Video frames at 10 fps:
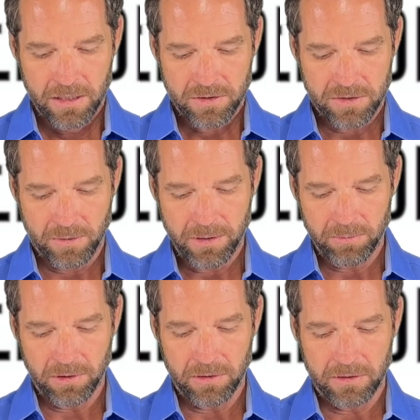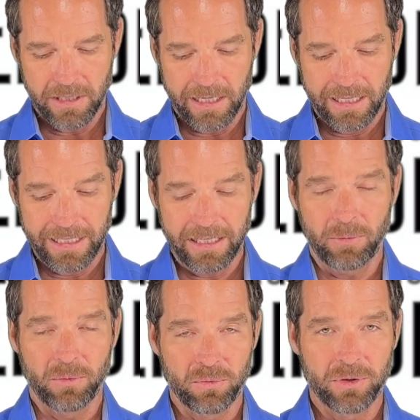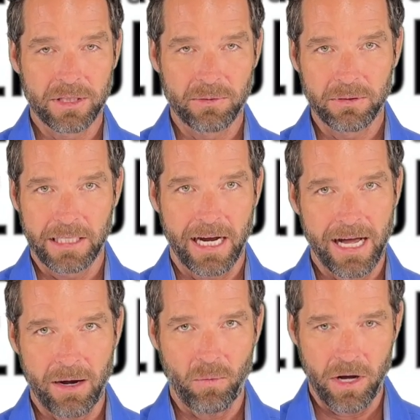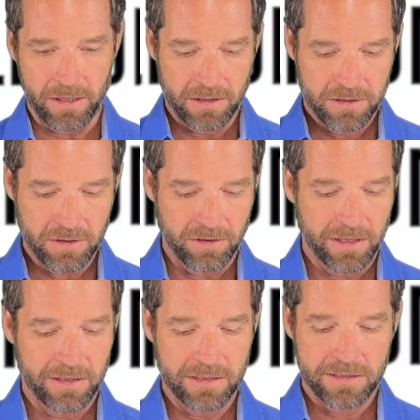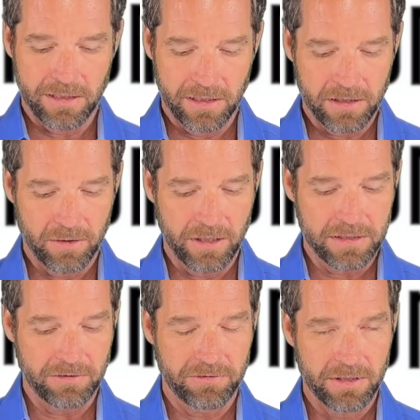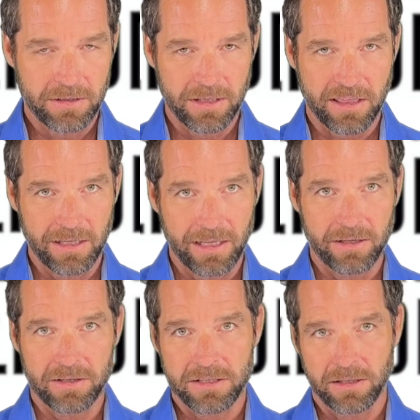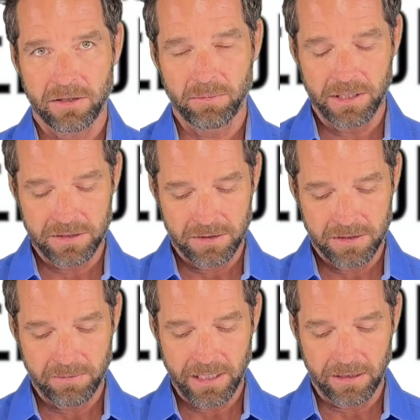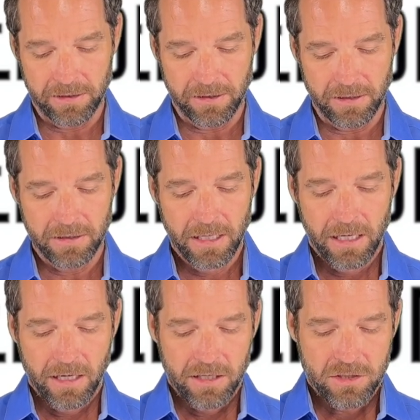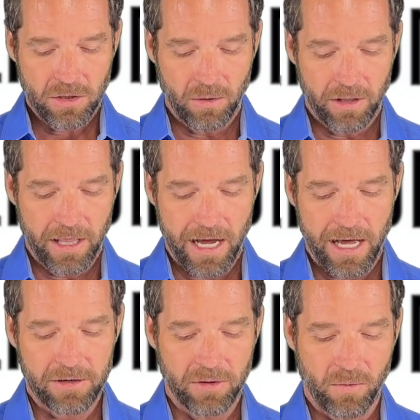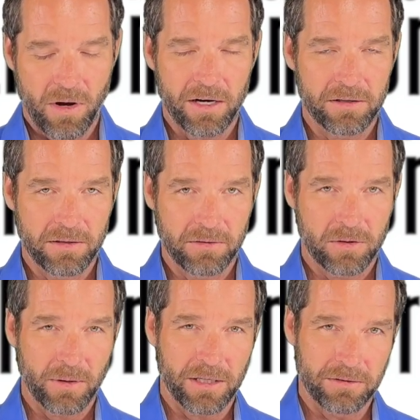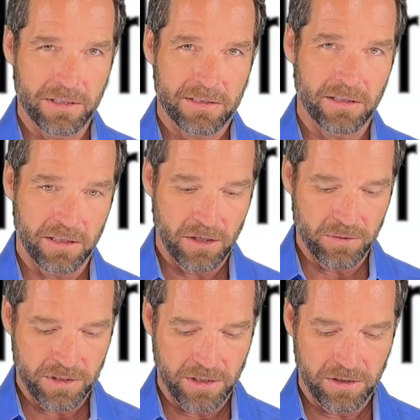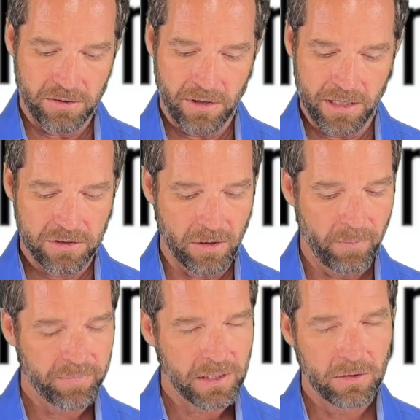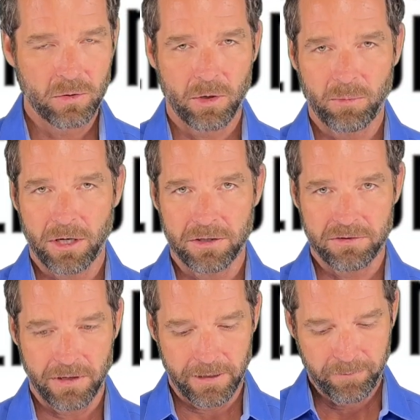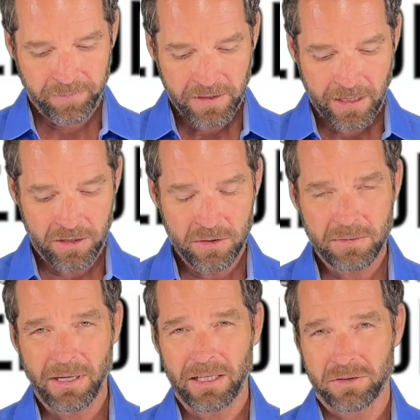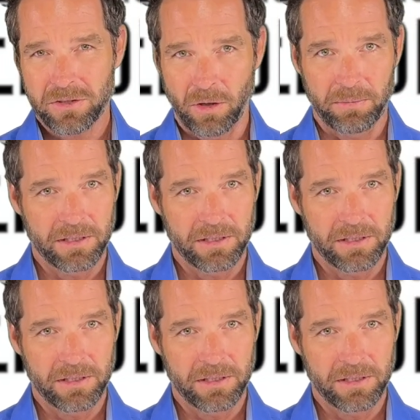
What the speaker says: So some people, they clean it with really, really hot water. So think of this silicone. It's a very thin layer of silicone because there is metal under here. So the hotter the water, the quicker the silicone is going to degrade. So lukewarm water is fine. And use a mild soap.